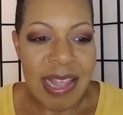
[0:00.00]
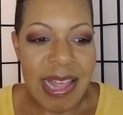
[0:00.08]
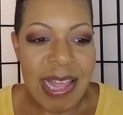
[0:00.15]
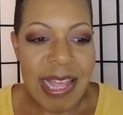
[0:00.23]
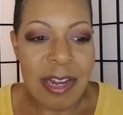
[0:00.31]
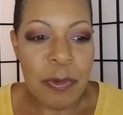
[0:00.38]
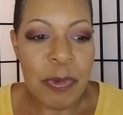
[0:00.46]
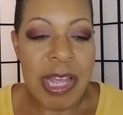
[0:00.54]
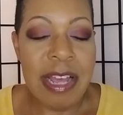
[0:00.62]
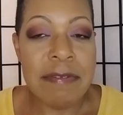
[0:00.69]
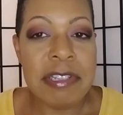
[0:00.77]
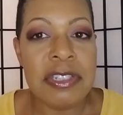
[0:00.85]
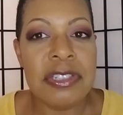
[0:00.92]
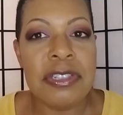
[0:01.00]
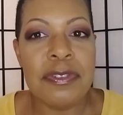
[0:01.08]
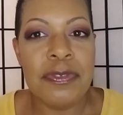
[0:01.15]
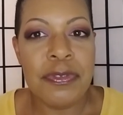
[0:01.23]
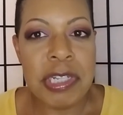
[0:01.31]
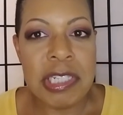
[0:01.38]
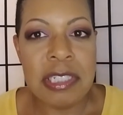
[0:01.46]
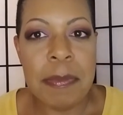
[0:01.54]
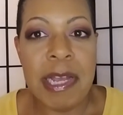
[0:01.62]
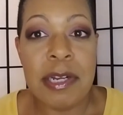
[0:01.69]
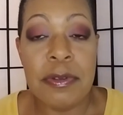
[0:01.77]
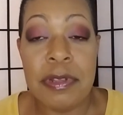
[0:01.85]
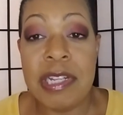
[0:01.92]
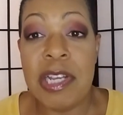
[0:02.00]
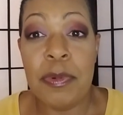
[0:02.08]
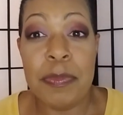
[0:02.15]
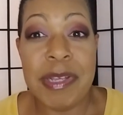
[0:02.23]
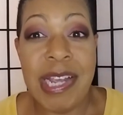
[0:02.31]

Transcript: and we have such a good friendship, I knew that they would be